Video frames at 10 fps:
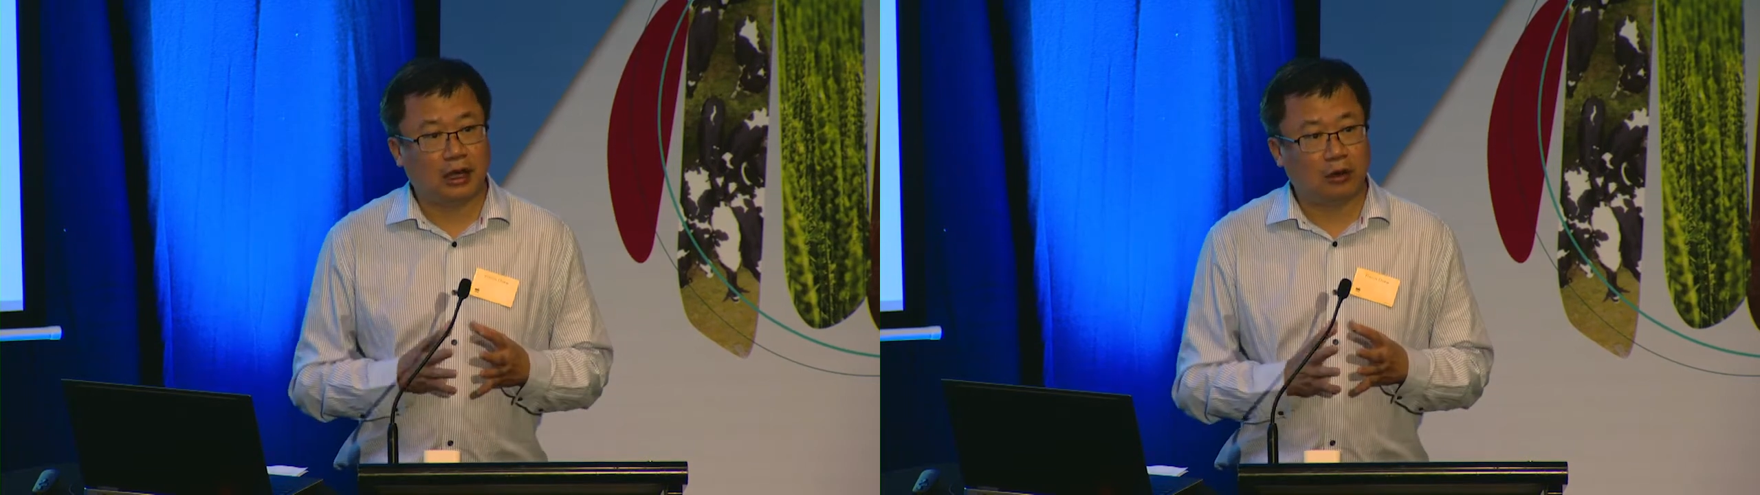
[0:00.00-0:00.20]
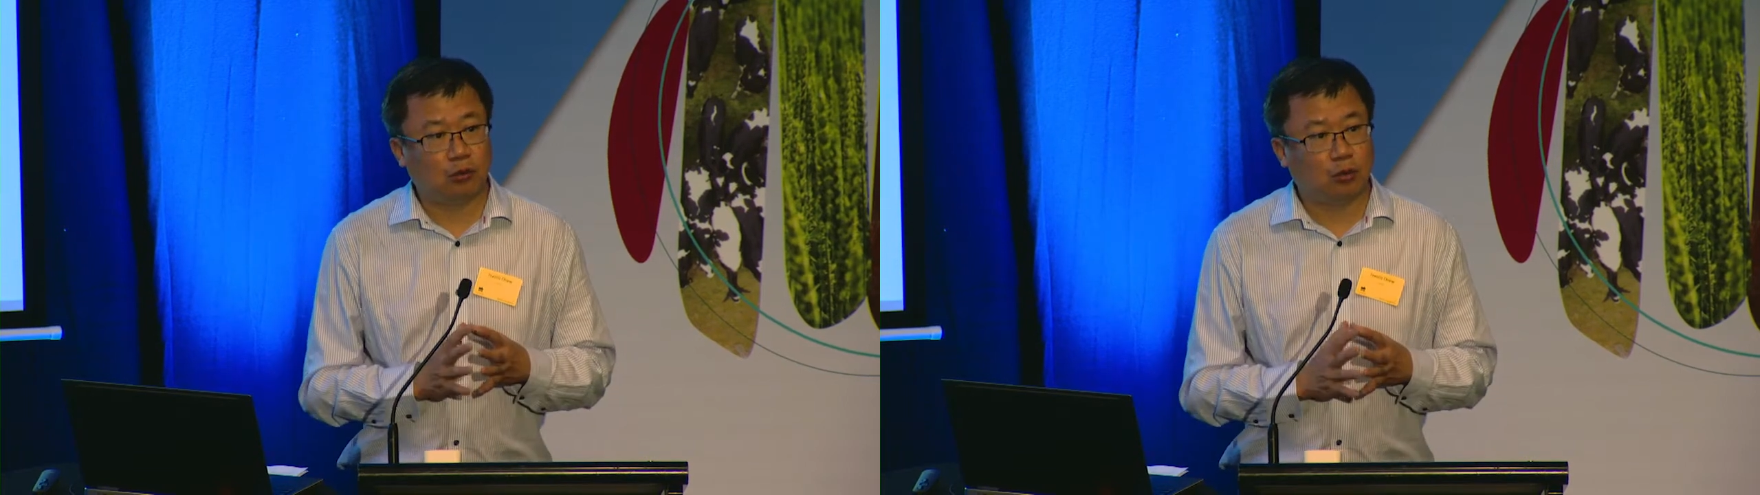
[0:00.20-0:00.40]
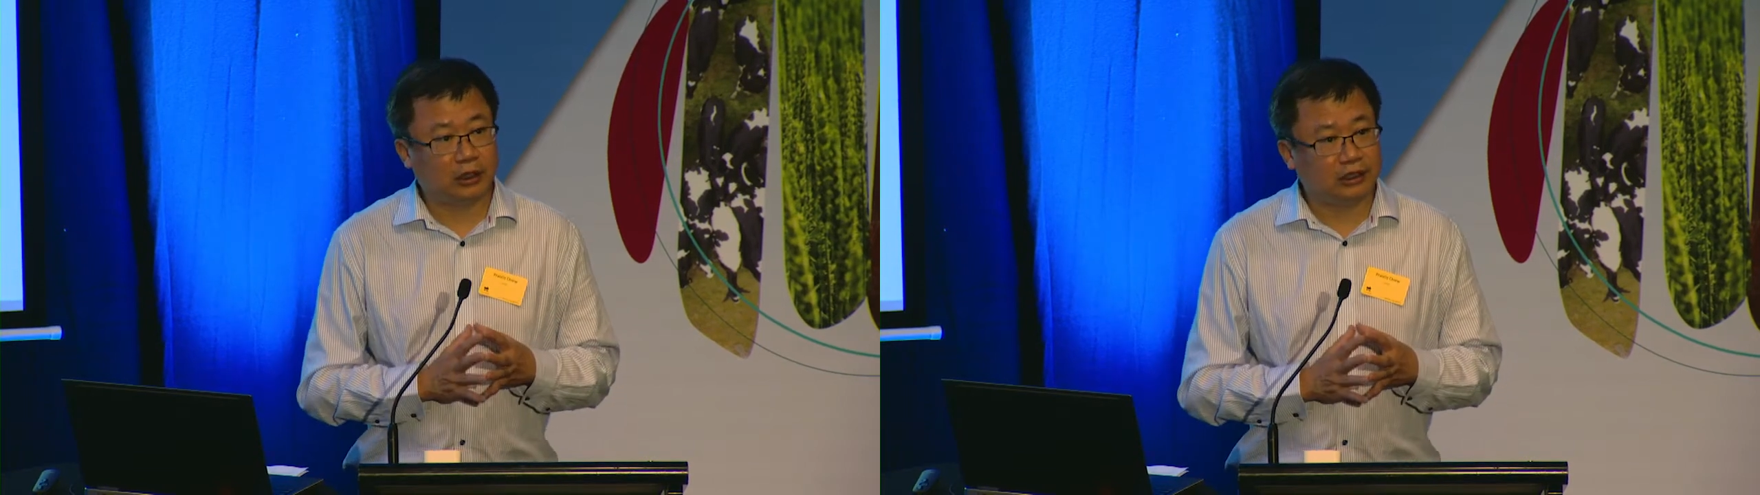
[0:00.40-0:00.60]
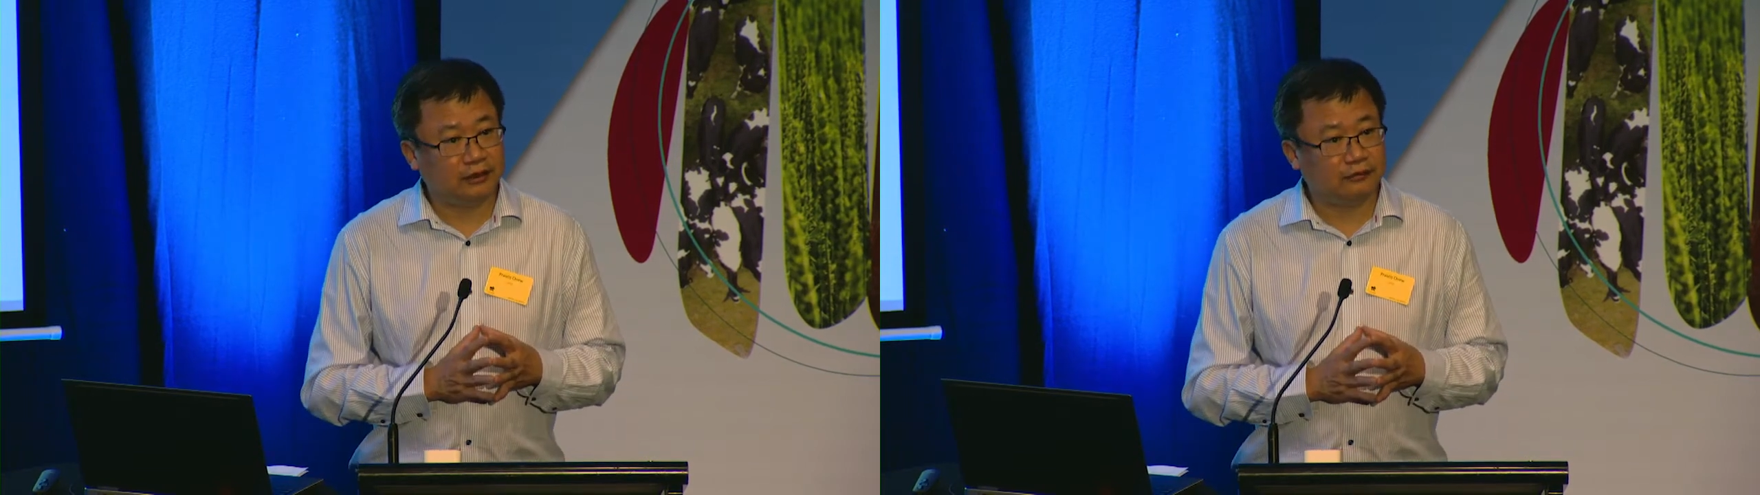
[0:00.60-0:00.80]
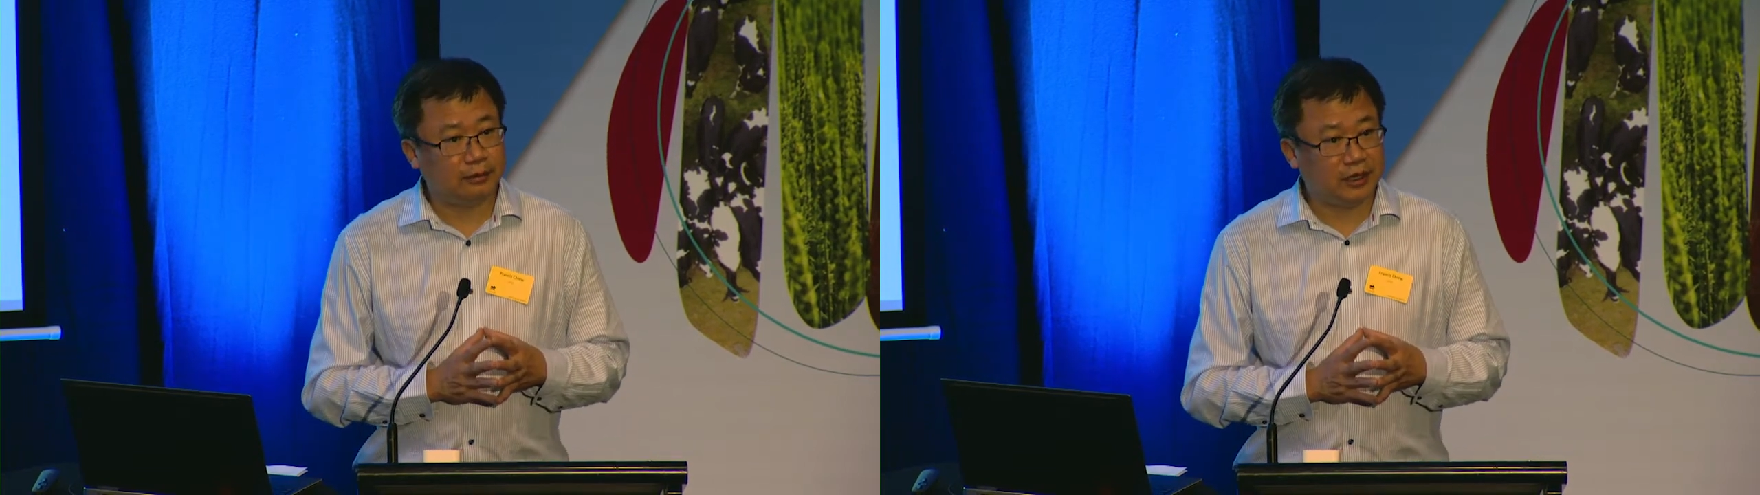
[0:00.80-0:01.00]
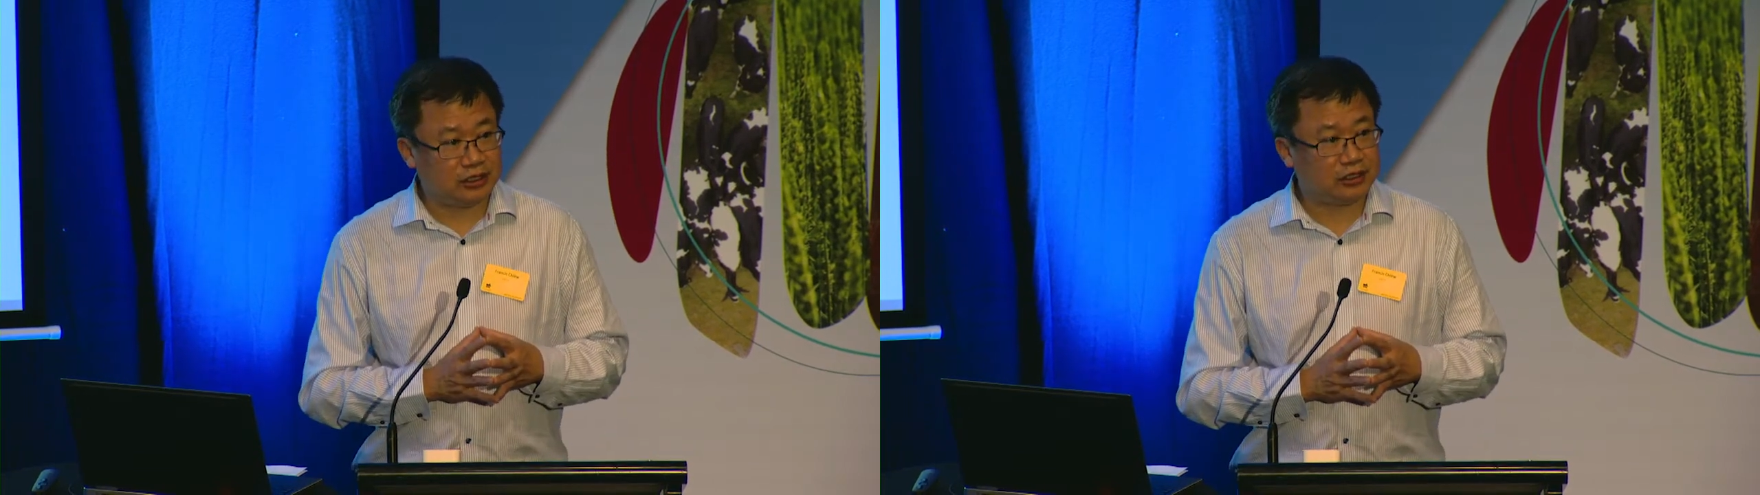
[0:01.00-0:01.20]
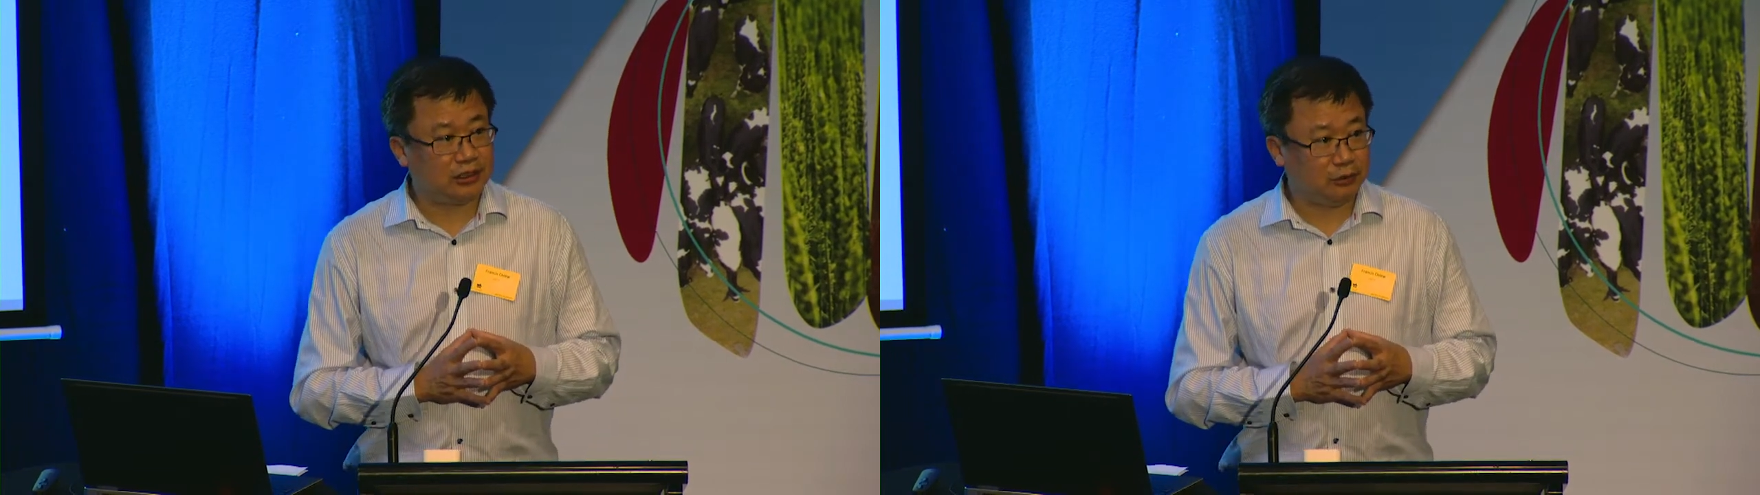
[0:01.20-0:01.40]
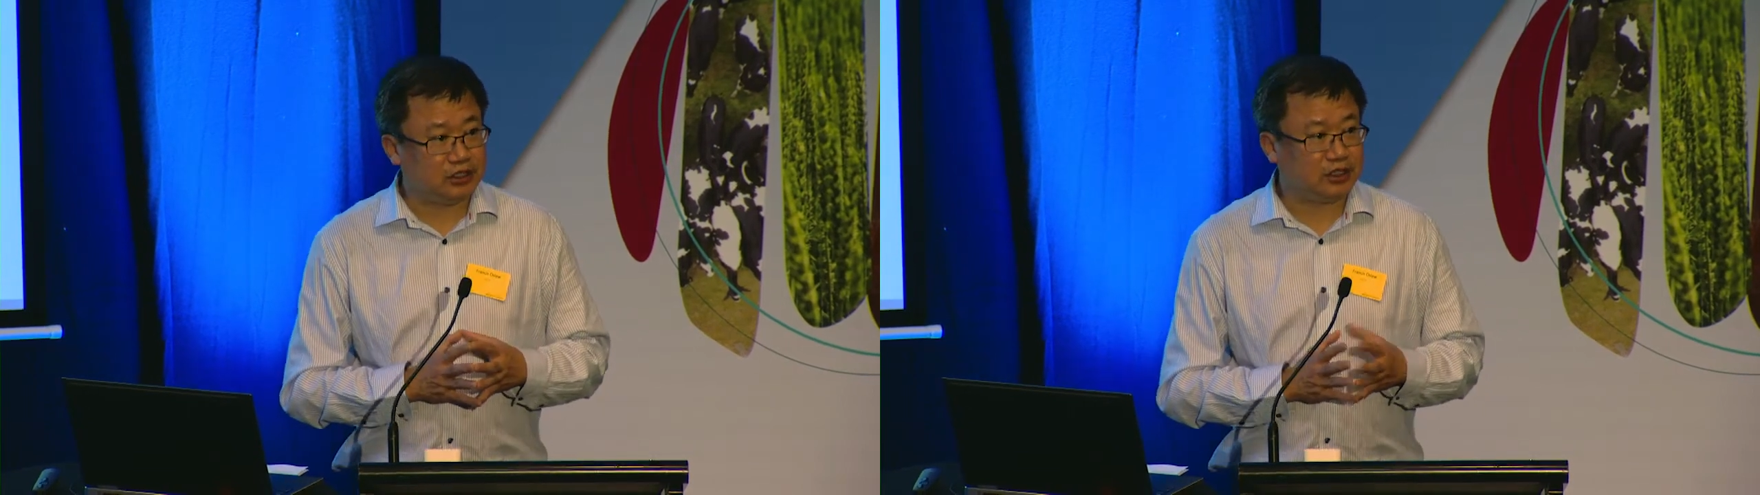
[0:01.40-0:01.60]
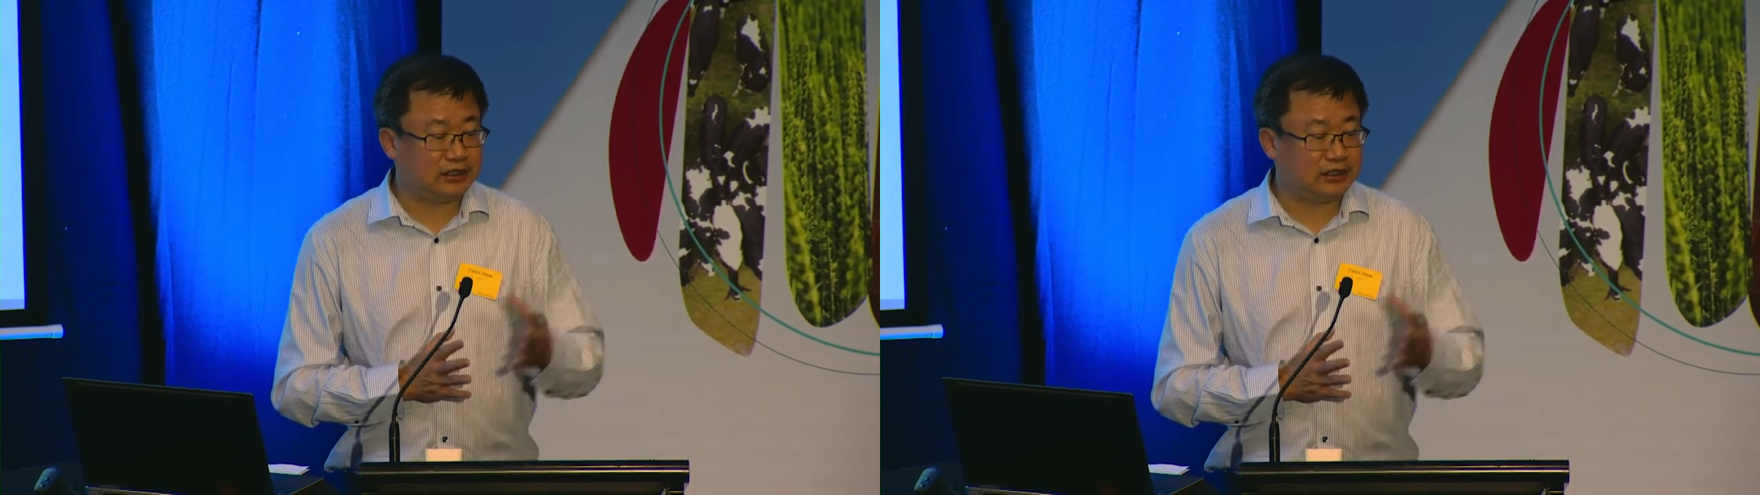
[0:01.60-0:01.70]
Water Information Division